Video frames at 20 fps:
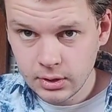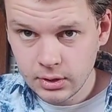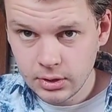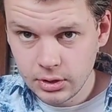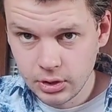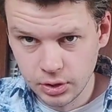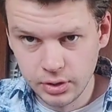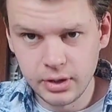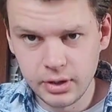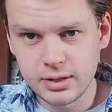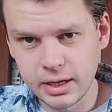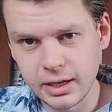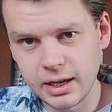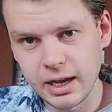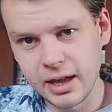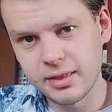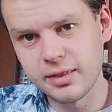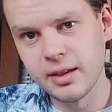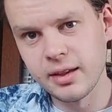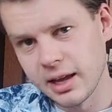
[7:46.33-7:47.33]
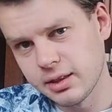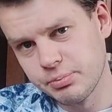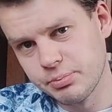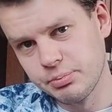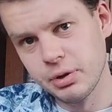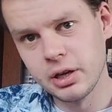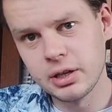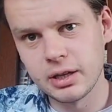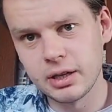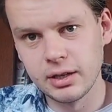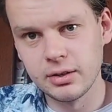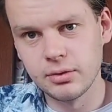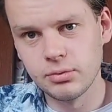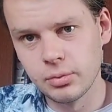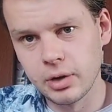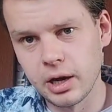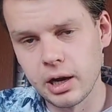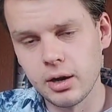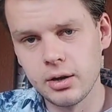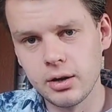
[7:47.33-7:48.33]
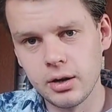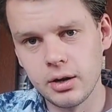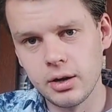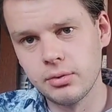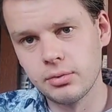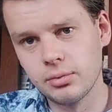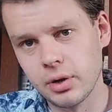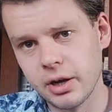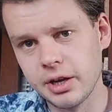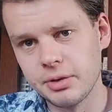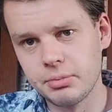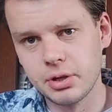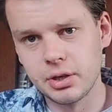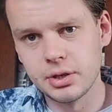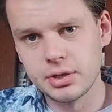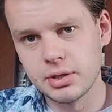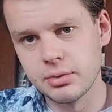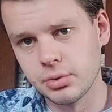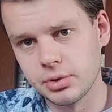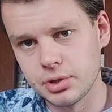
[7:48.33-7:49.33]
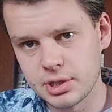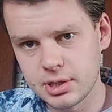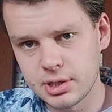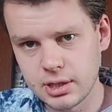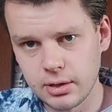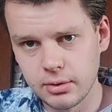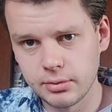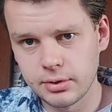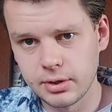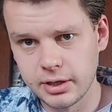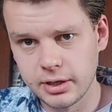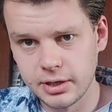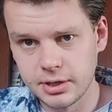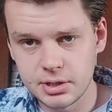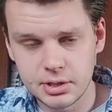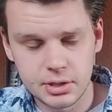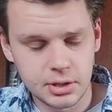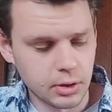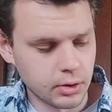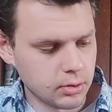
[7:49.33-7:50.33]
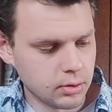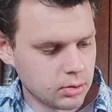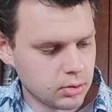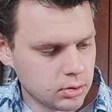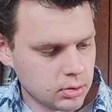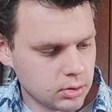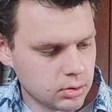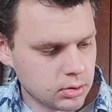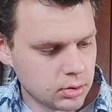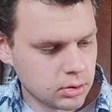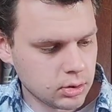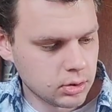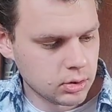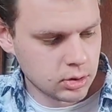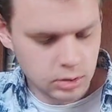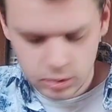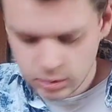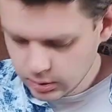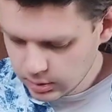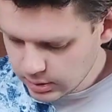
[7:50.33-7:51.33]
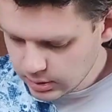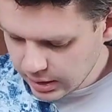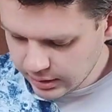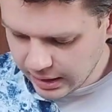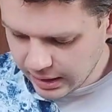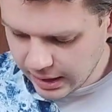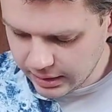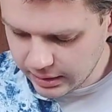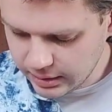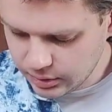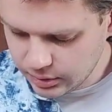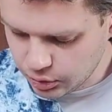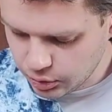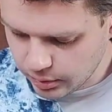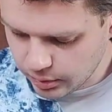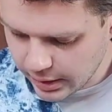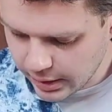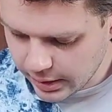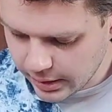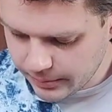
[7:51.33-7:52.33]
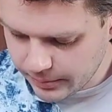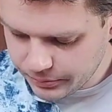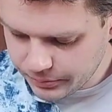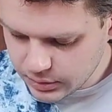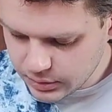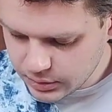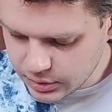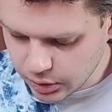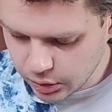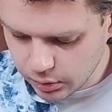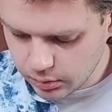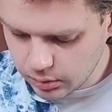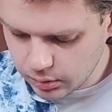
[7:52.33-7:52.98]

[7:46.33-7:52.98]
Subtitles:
You need to get that picking right because it will sound nice. So, and then you do so